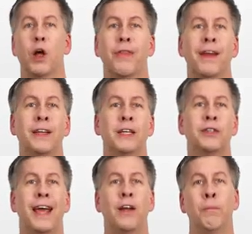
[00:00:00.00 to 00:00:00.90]
that
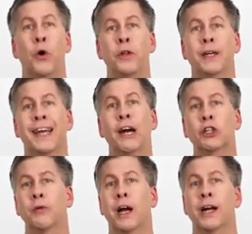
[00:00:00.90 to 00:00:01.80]
is, a pneumonia
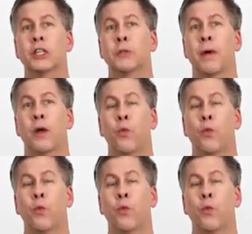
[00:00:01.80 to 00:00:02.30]
characterized by